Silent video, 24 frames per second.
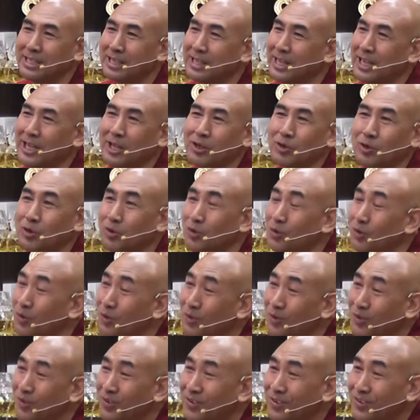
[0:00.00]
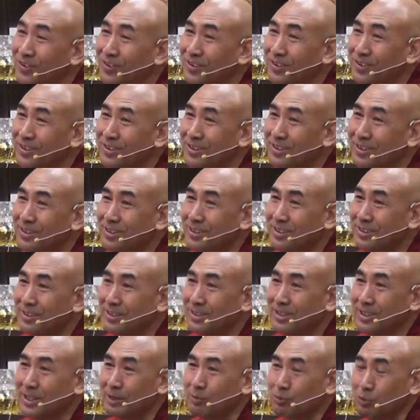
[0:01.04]
he say, I don't know.
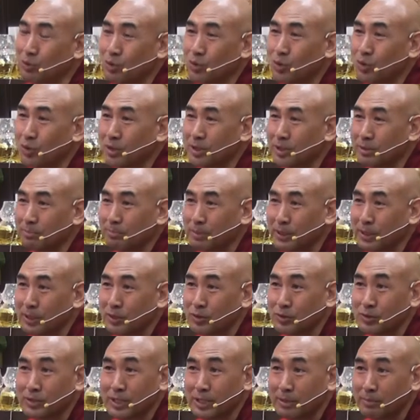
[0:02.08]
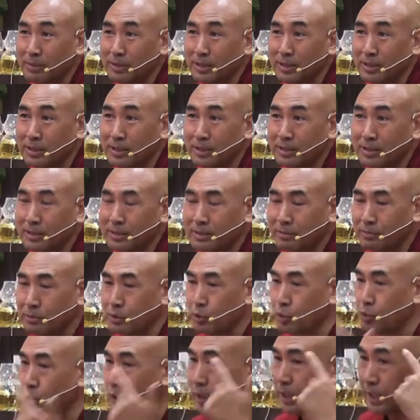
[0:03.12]
If you know that practice Dharma,
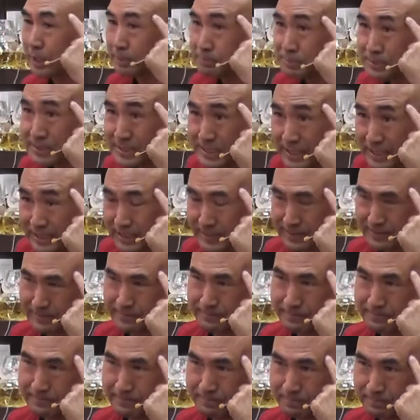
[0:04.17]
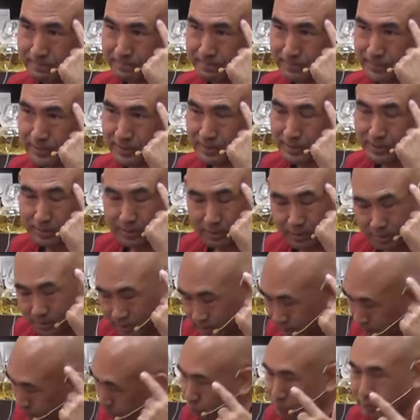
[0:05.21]
you are upset.
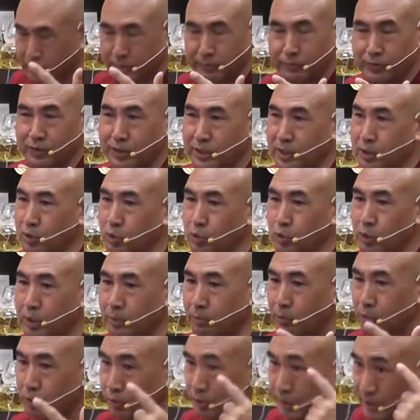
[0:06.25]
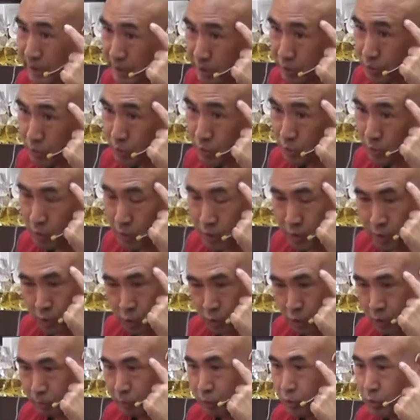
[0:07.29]
You definitely are able to
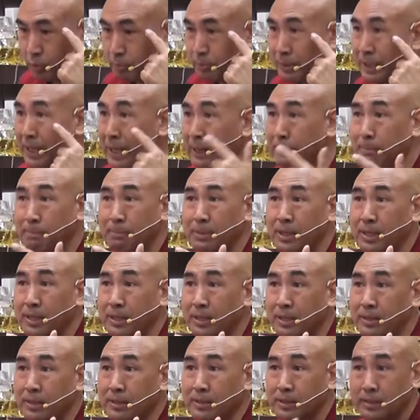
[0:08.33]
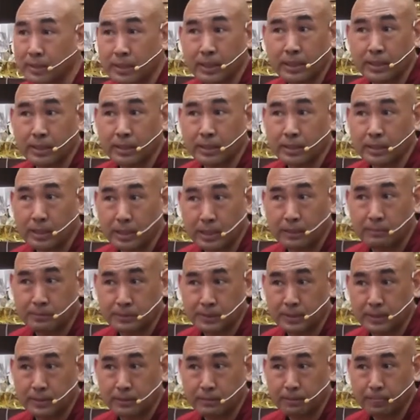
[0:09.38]
control, you are able to be happy, right?
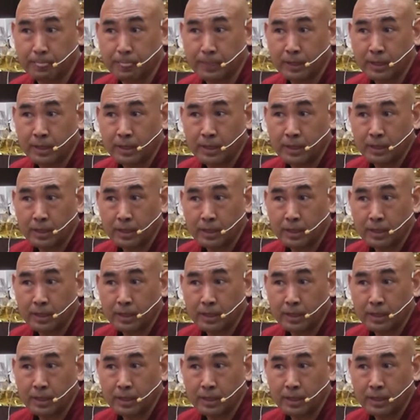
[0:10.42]
Upset.